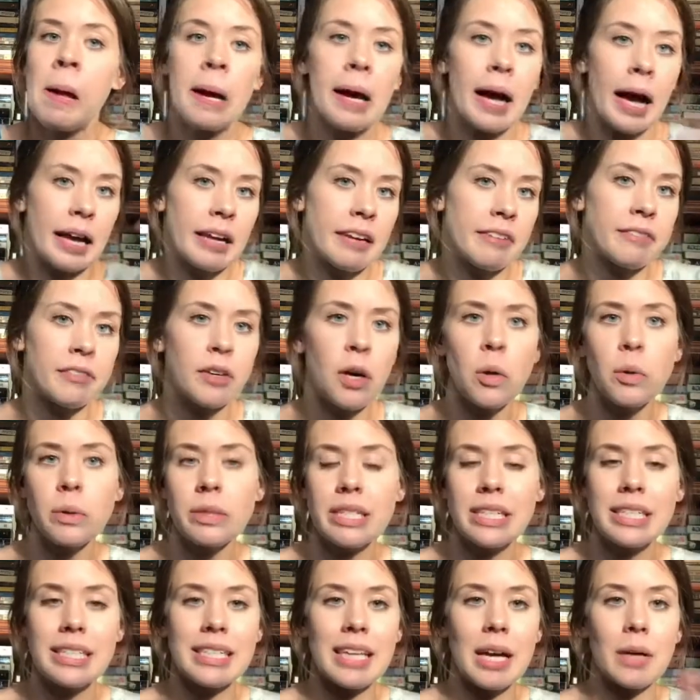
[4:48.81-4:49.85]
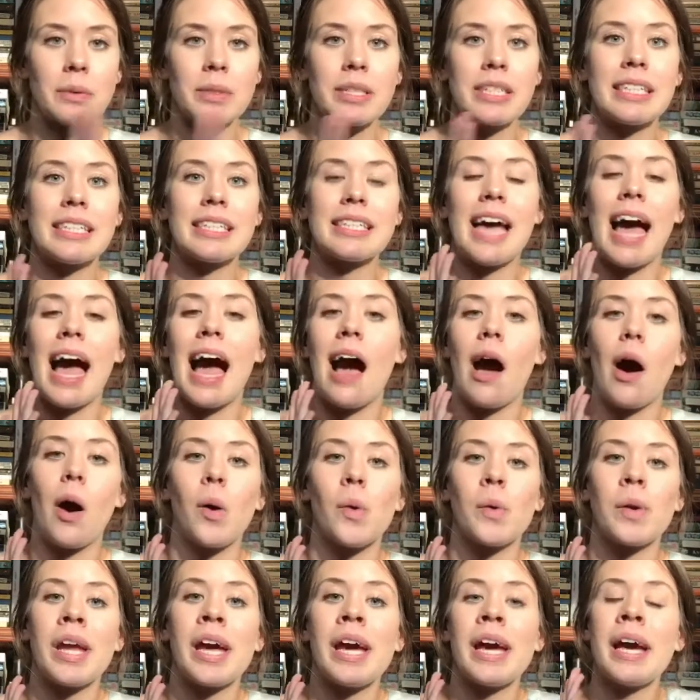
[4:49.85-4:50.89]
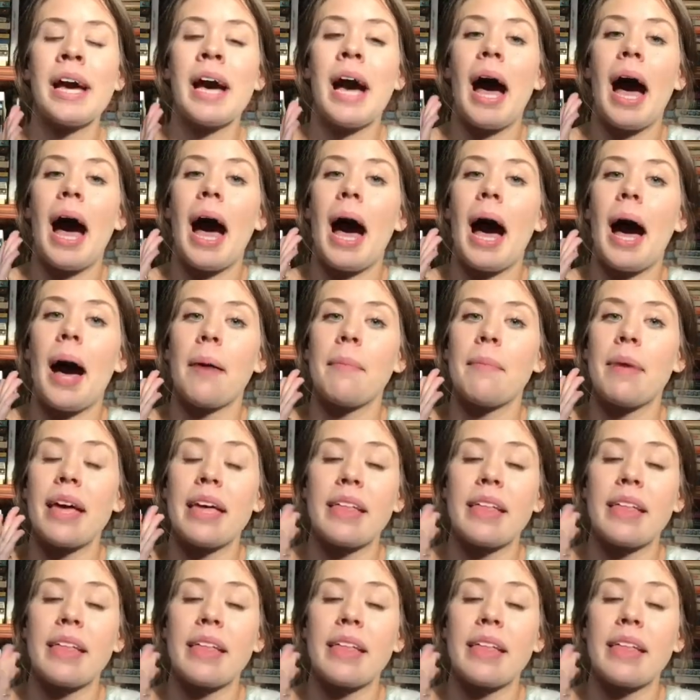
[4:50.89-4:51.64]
kind of cozy sounding town um,